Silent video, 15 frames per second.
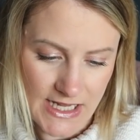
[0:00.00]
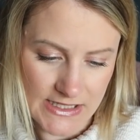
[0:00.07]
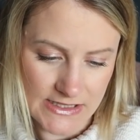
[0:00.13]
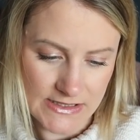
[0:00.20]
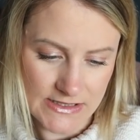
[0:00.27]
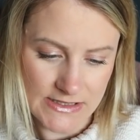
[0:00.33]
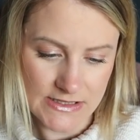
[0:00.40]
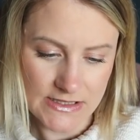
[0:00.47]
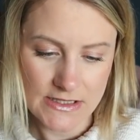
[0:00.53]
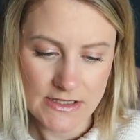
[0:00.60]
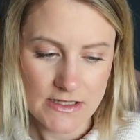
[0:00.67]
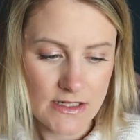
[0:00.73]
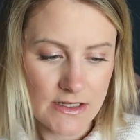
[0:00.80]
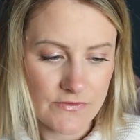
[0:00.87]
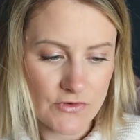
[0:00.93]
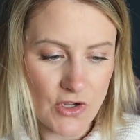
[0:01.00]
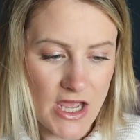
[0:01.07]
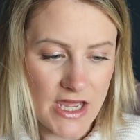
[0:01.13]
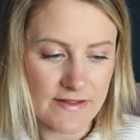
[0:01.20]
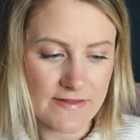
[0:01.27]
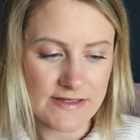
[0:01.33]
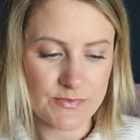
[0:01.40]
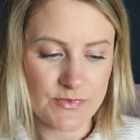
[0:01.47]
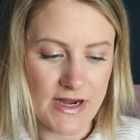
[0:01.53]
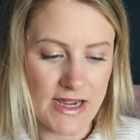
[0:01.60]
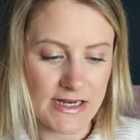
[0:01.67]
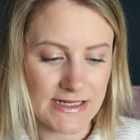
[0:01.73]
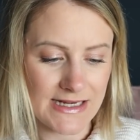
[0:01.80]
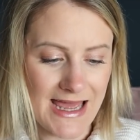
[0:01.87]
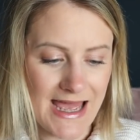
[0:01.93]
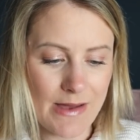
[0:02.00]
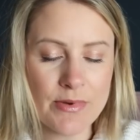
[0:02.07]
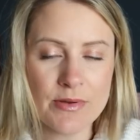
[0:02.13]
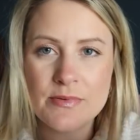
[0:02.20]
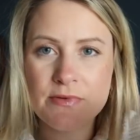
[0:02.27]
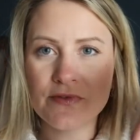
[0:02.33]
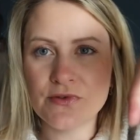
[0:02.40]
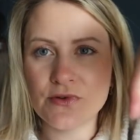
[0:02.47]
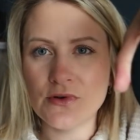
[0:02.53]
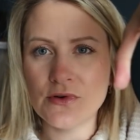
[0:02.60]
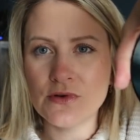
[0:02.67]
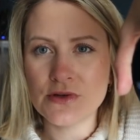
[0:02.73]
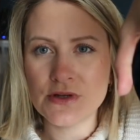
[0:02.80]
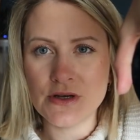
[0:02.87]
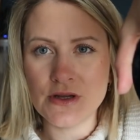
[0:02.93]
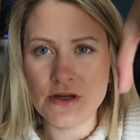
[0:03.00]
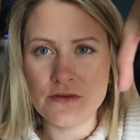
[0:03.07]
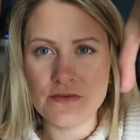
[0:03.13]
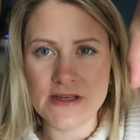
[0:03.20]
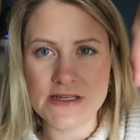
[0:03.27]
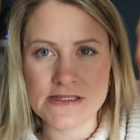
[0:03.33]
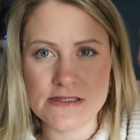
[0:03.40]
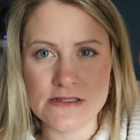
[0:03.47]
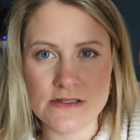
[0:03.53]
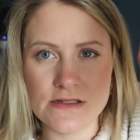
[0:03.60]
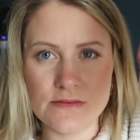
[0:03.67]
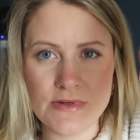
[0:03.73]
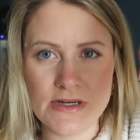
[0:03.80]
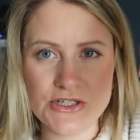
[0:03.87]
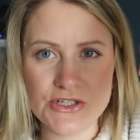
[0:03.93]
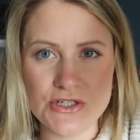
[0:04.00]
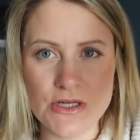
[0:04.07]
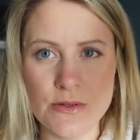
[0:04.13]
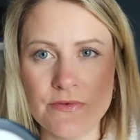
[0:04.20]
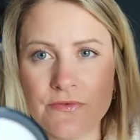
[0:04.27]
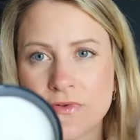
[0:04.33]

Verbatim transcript: And not heard of this brand, Lab, before. I don't know if that's a brand you know